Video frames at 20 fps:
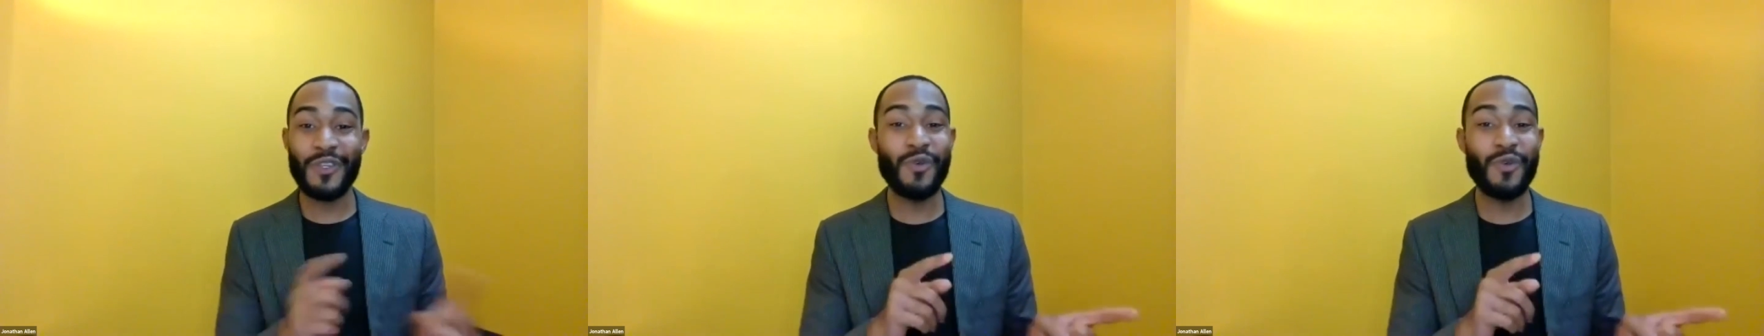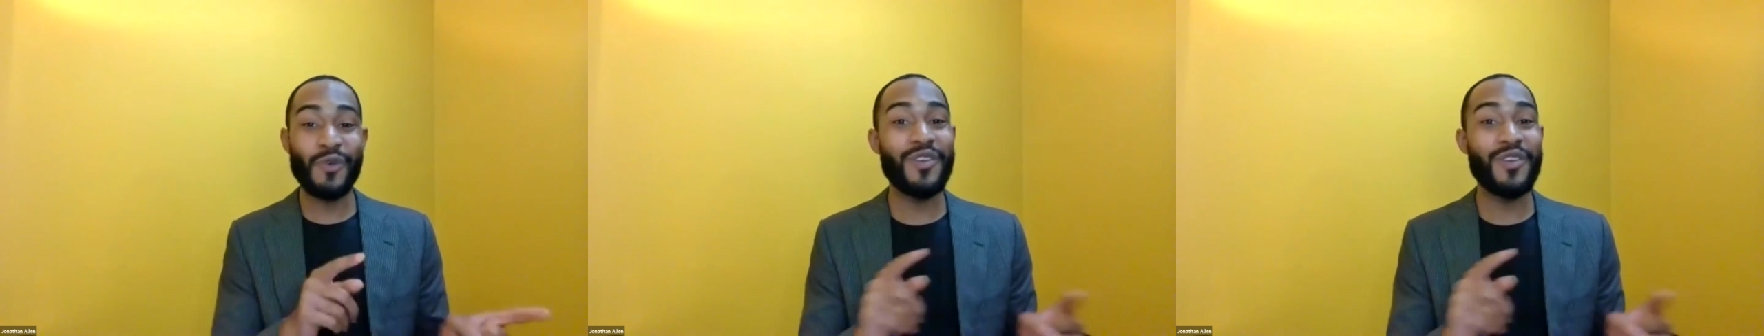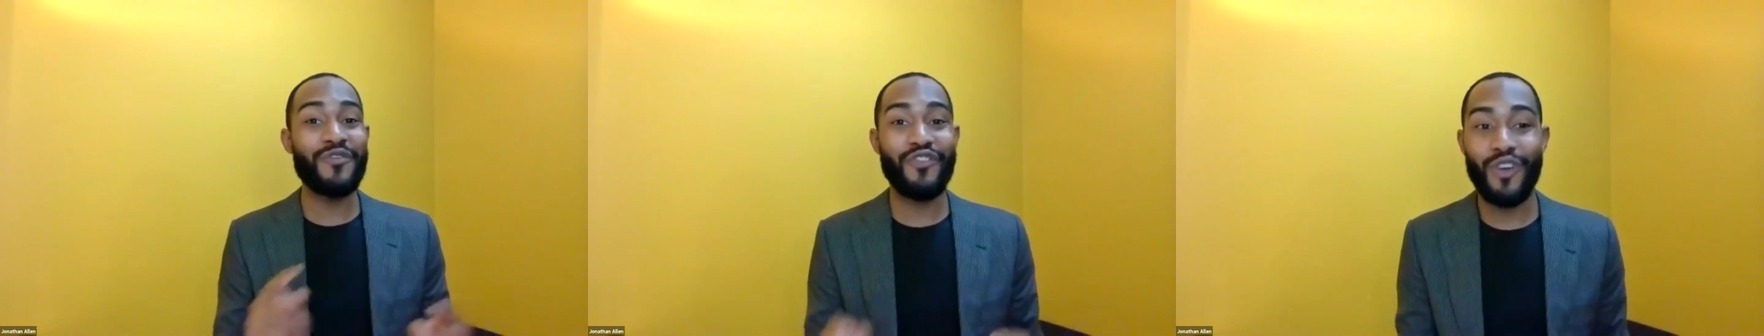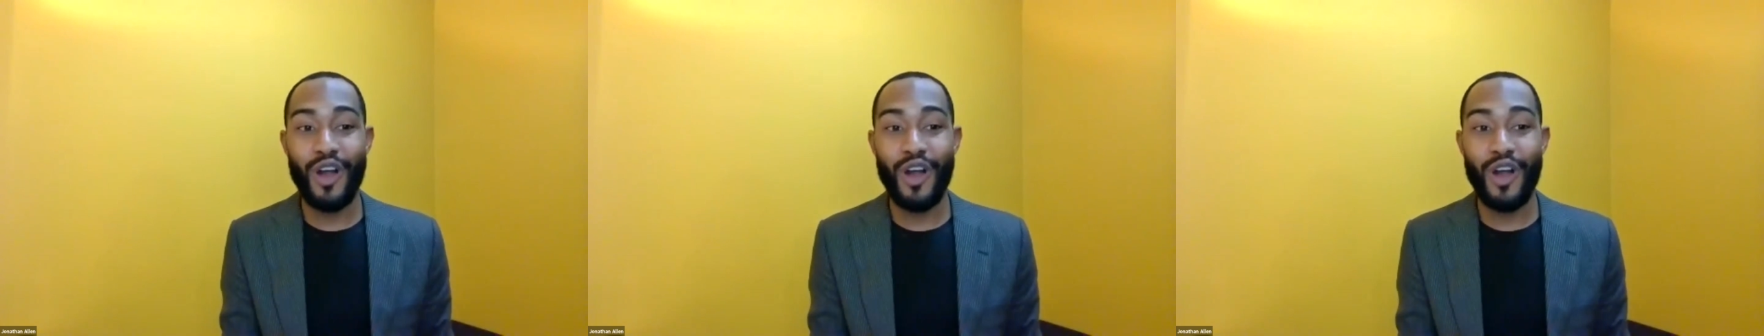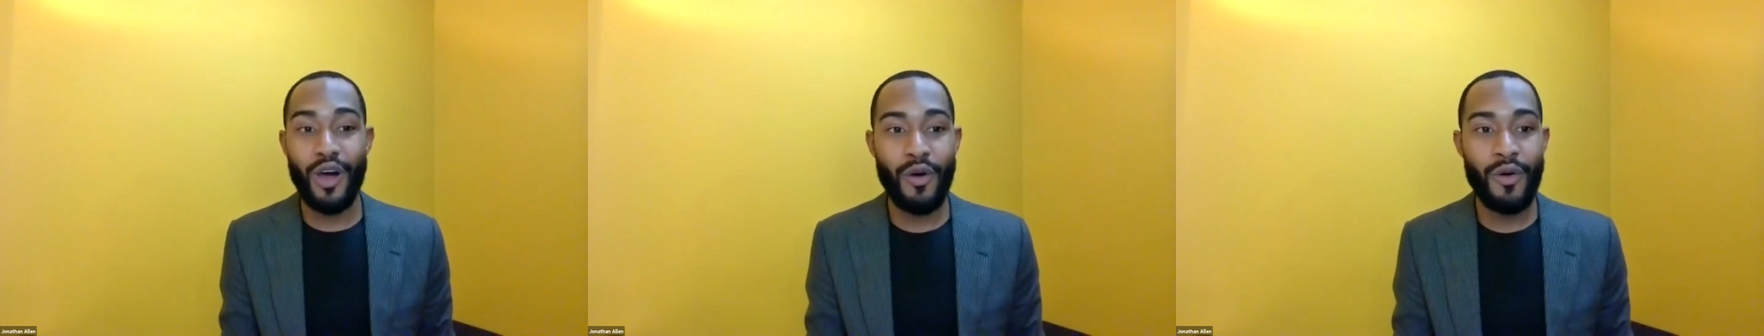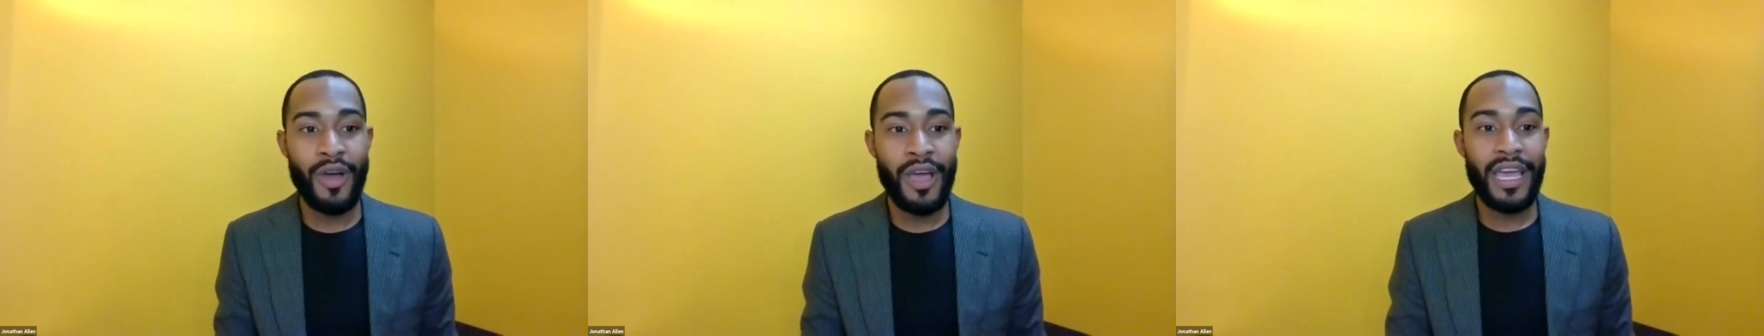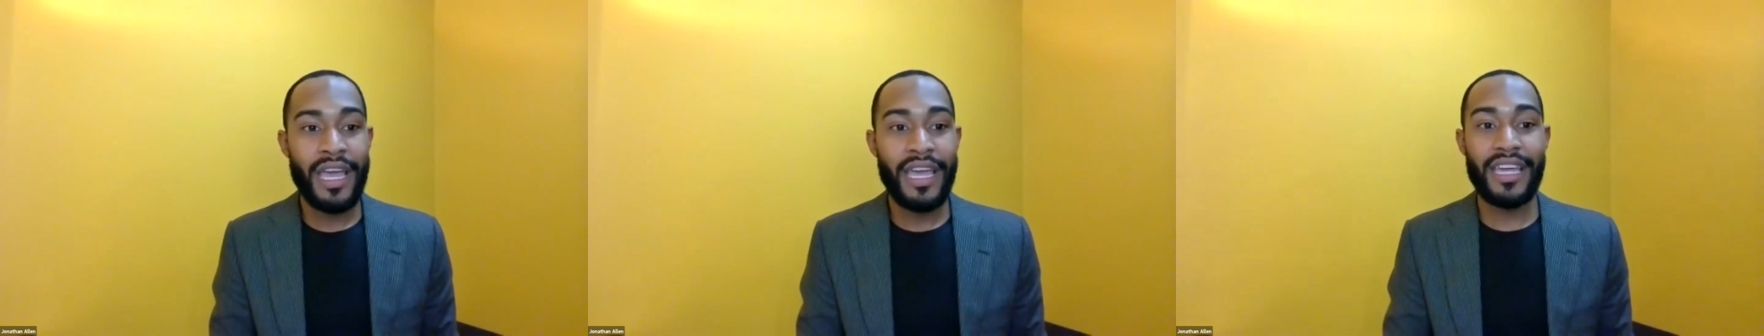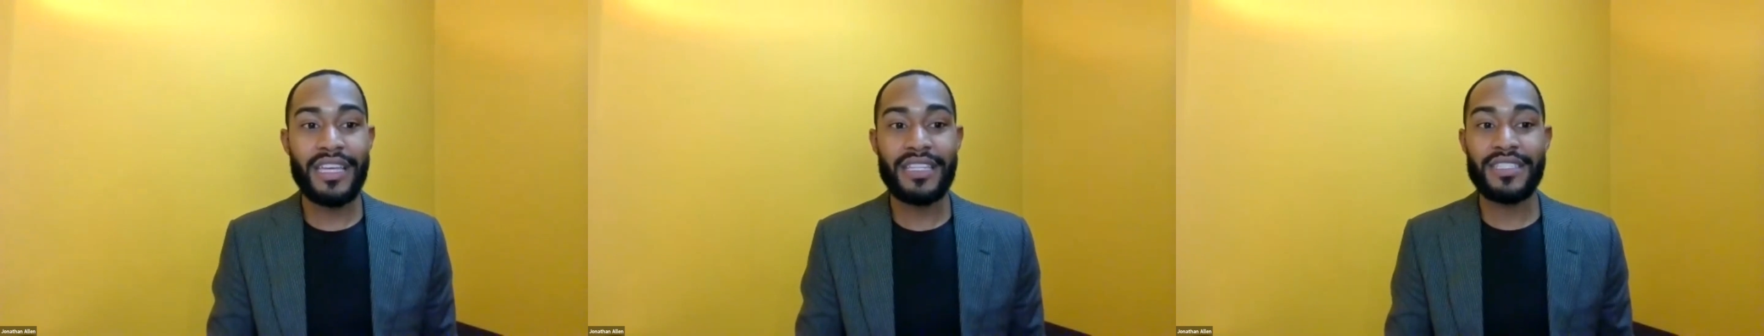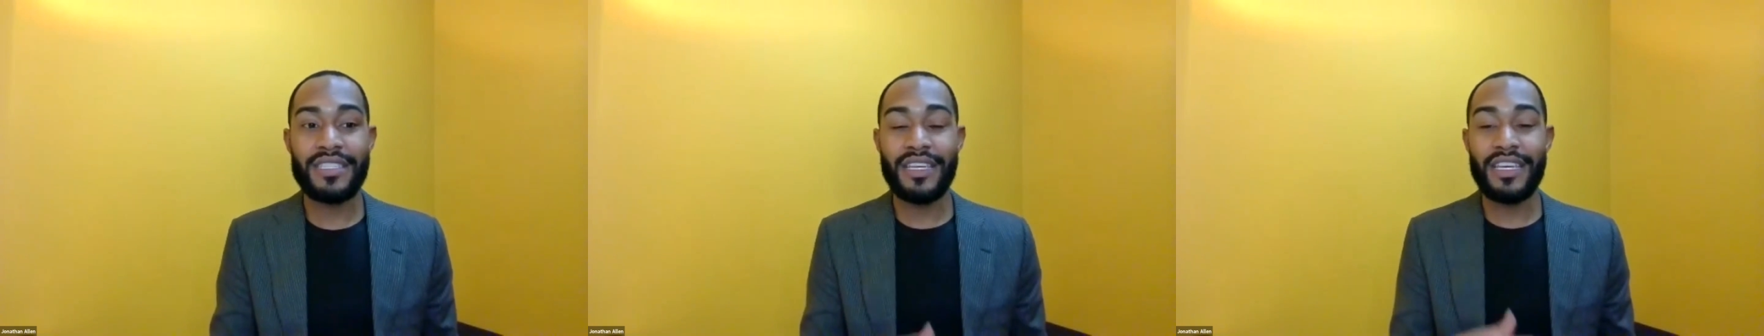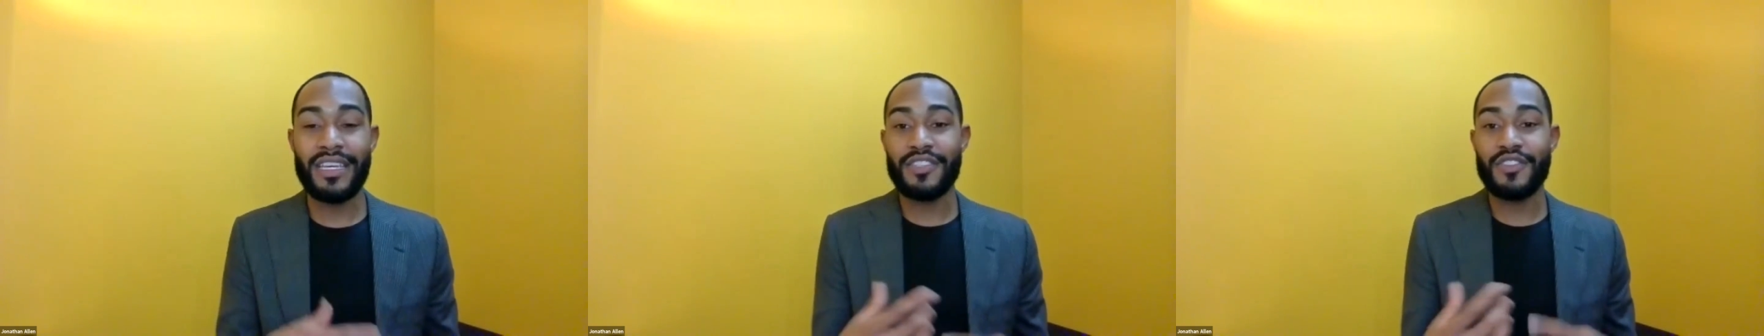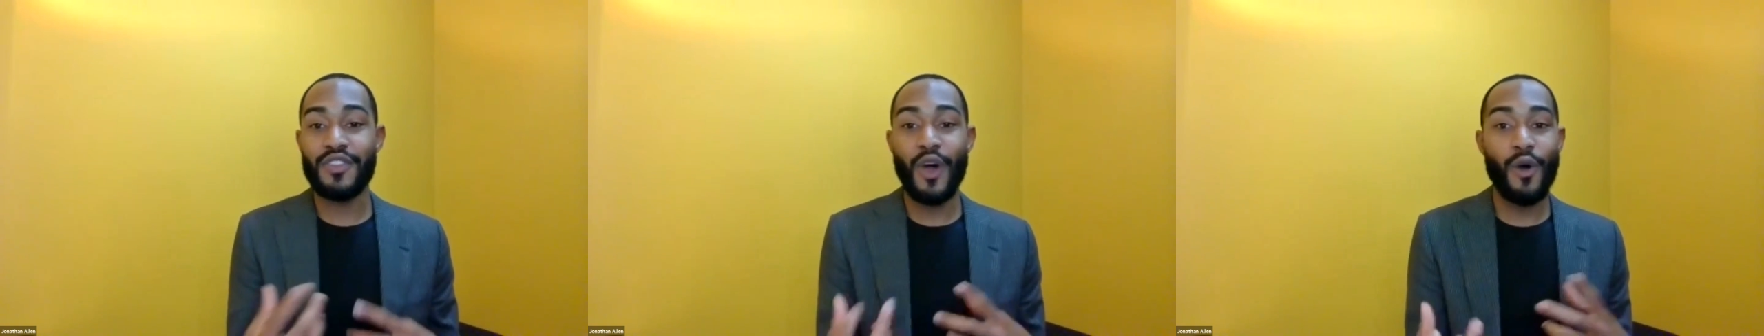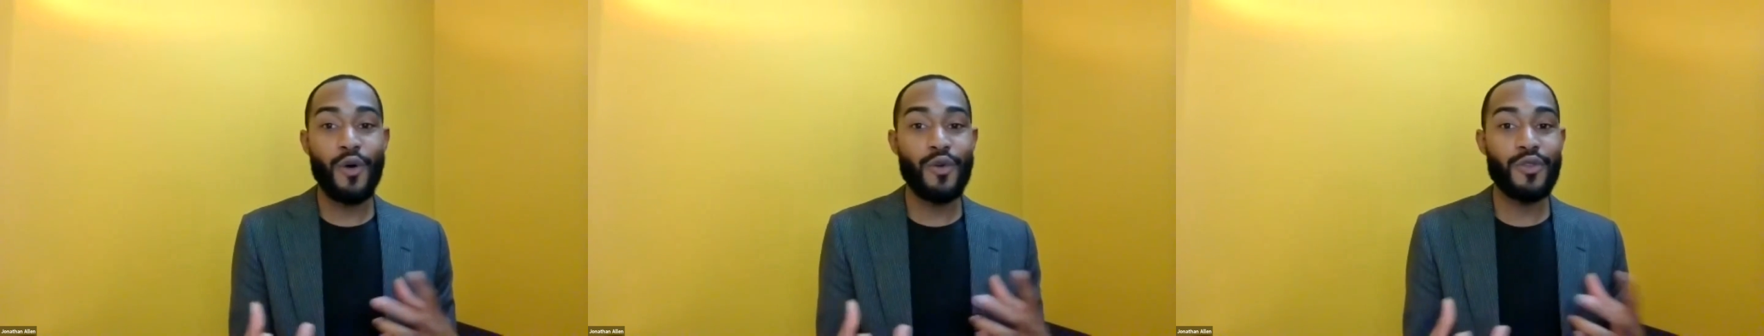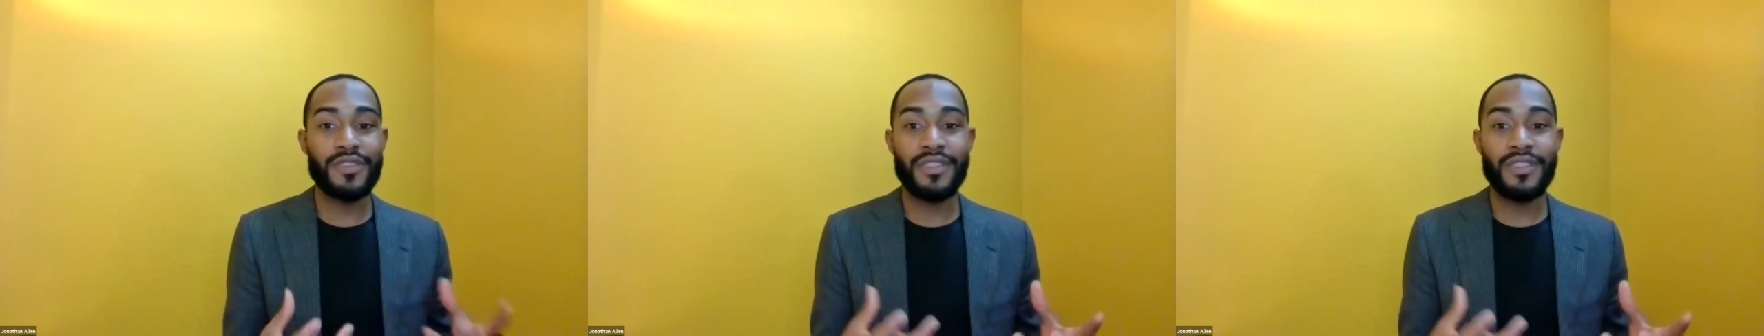to and fro, it's
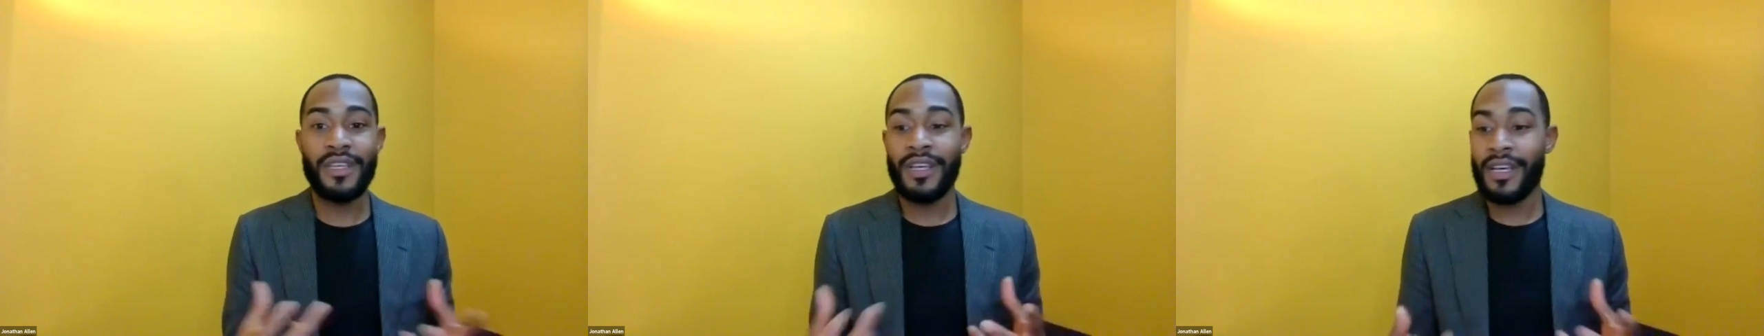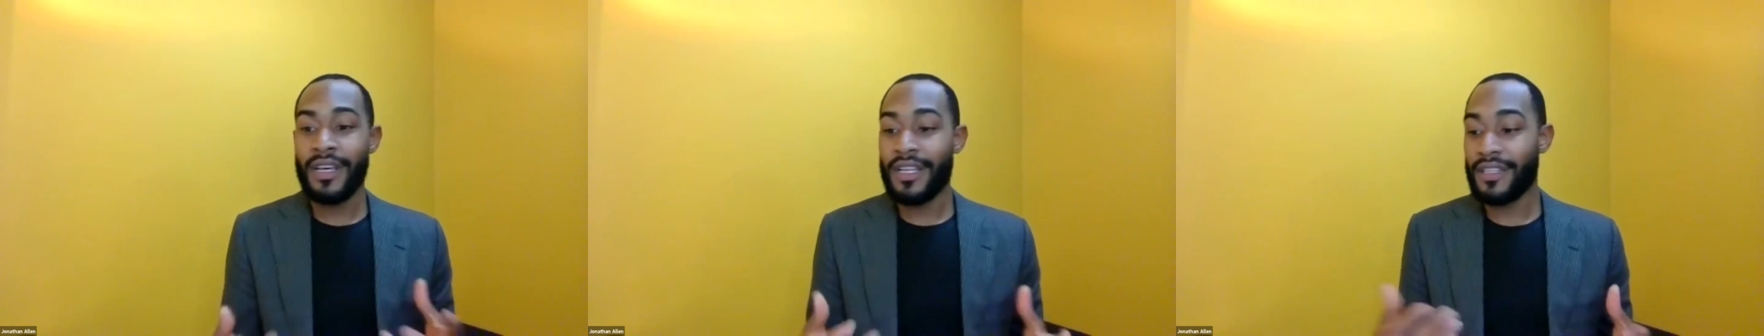those